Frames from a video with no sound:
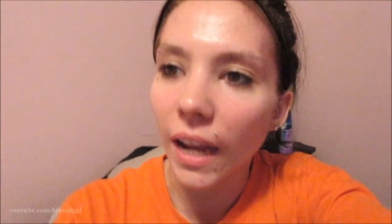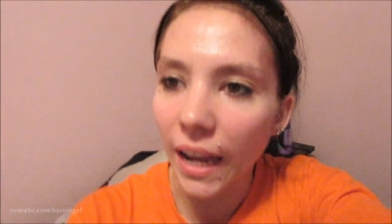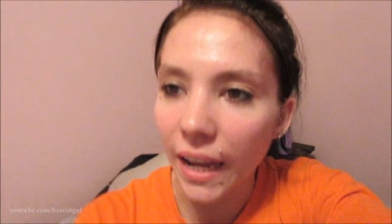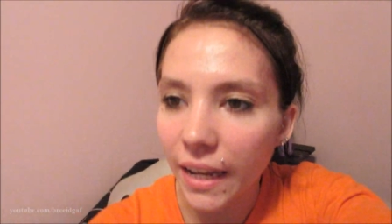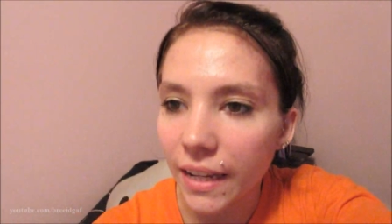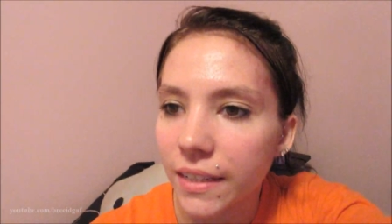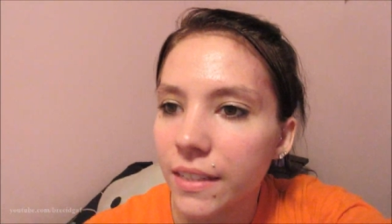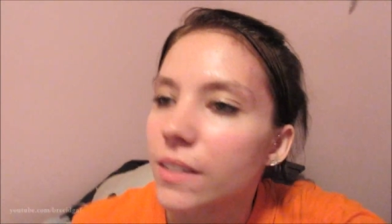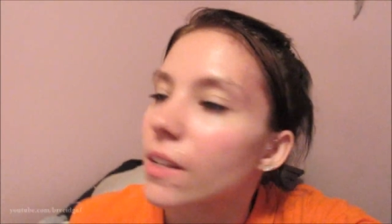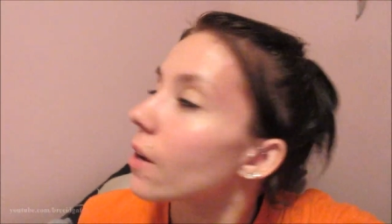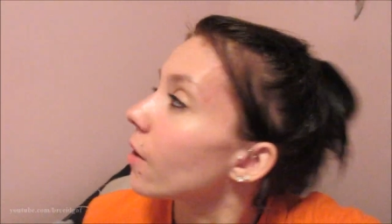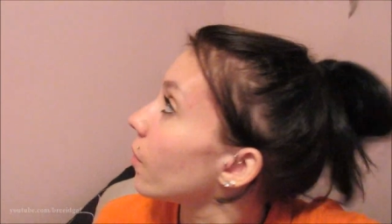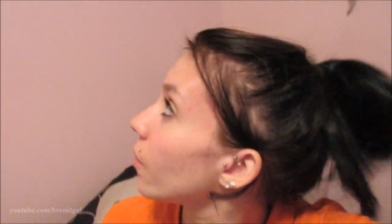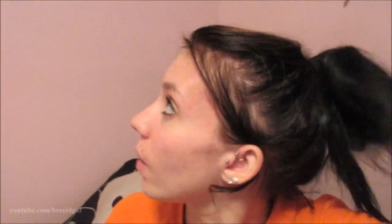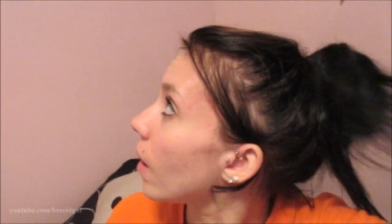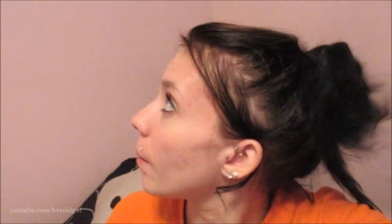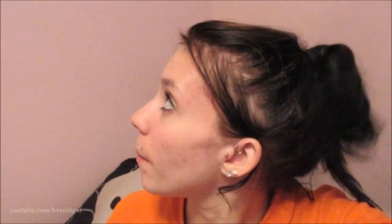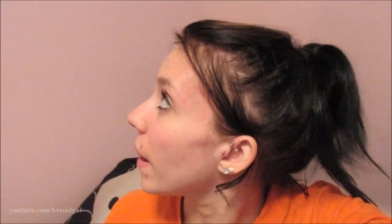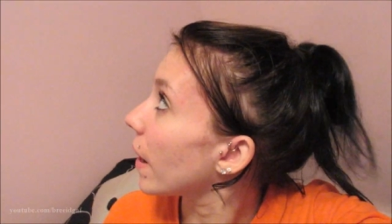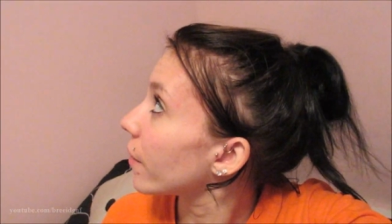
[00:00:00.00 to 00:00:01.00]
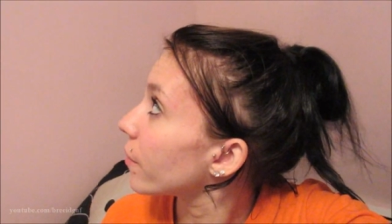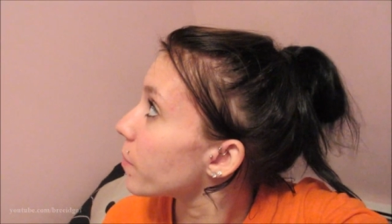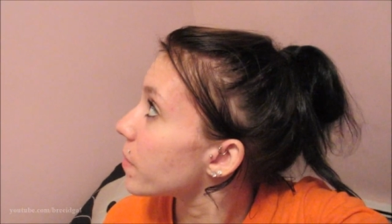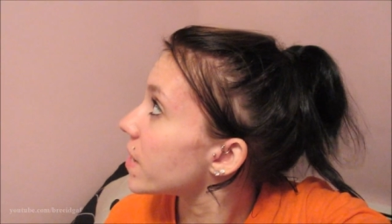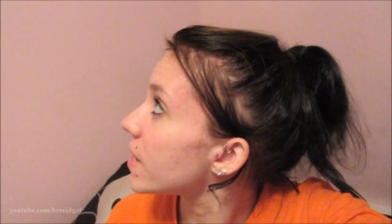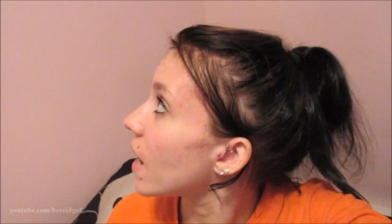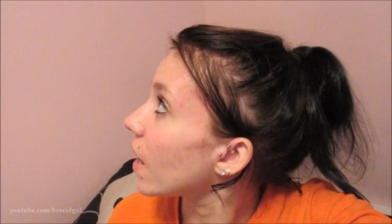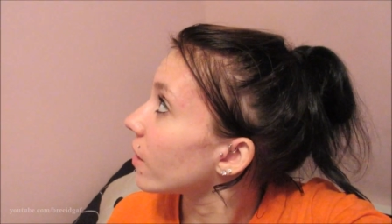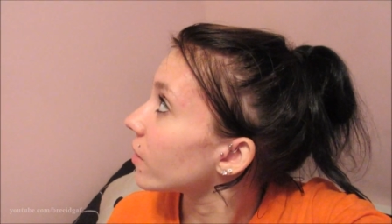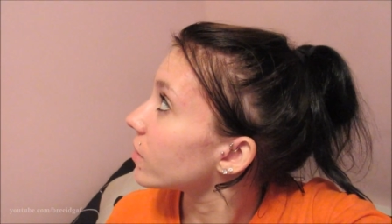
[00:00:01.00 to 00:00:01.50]
okay, so I'm back
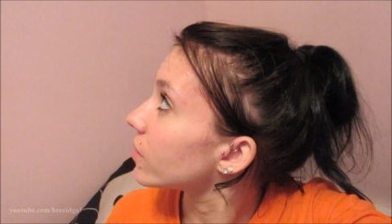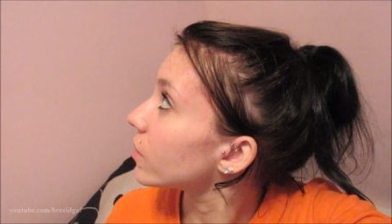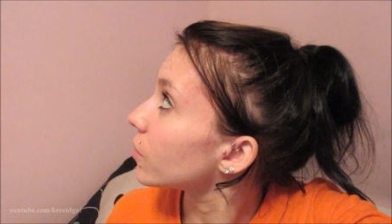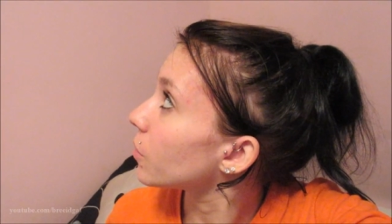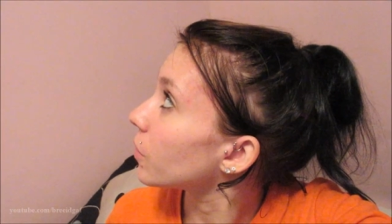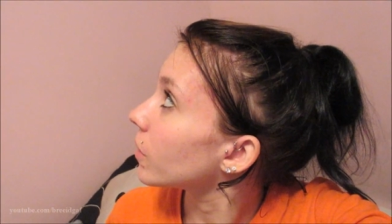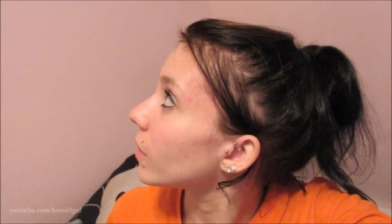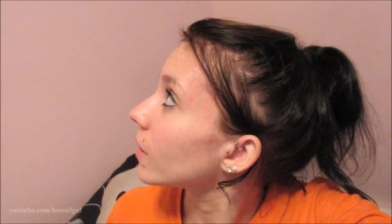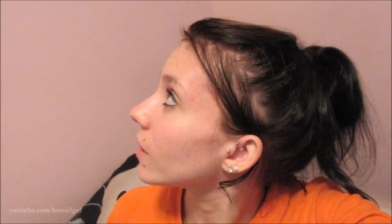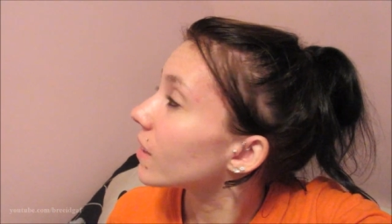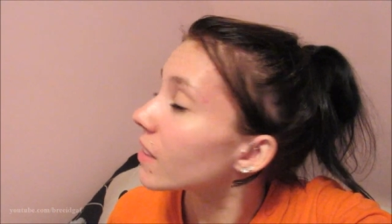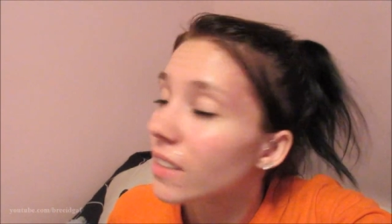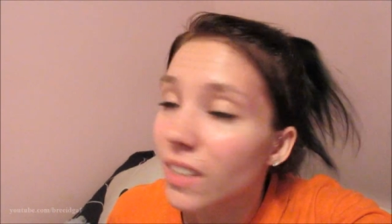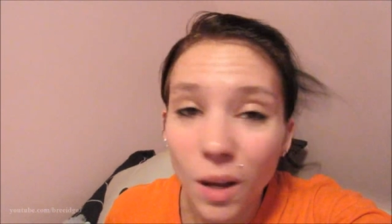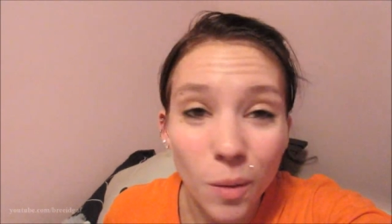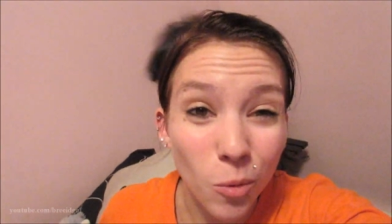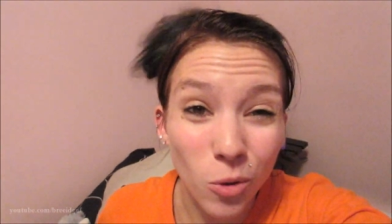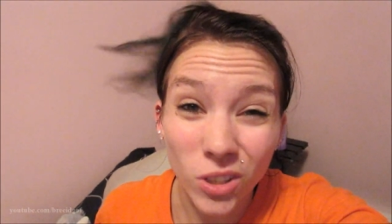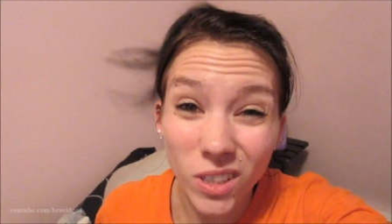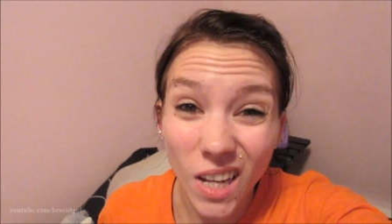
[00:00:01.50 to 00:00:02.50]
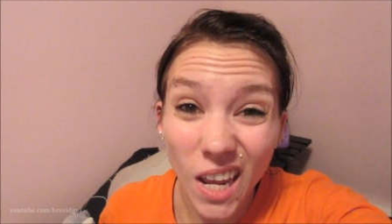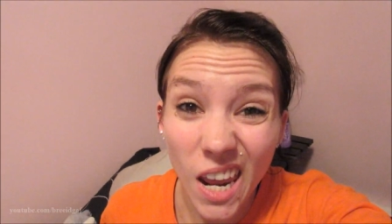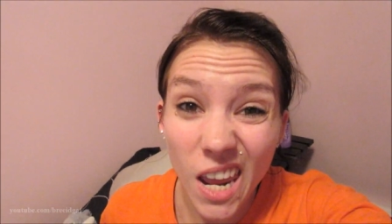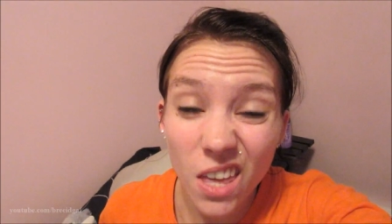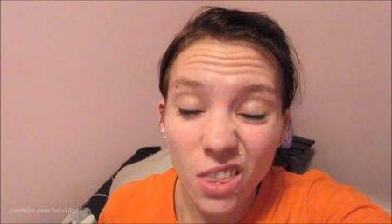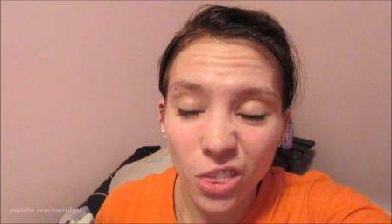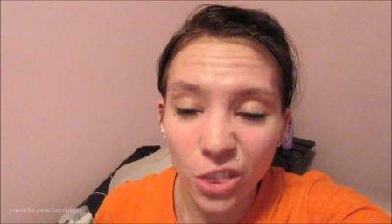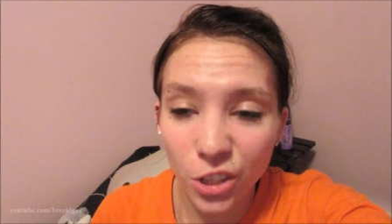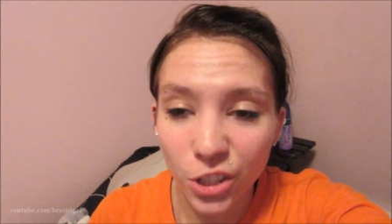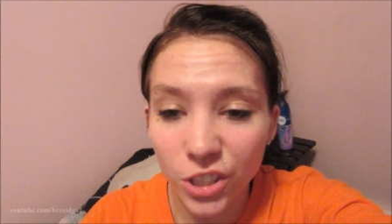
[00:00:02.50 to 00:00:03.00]
from the dollar store and it's almost
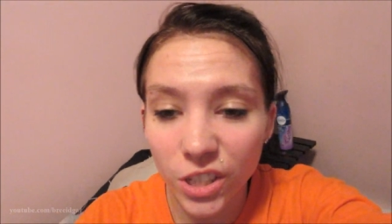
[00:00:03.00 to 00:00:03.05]
eight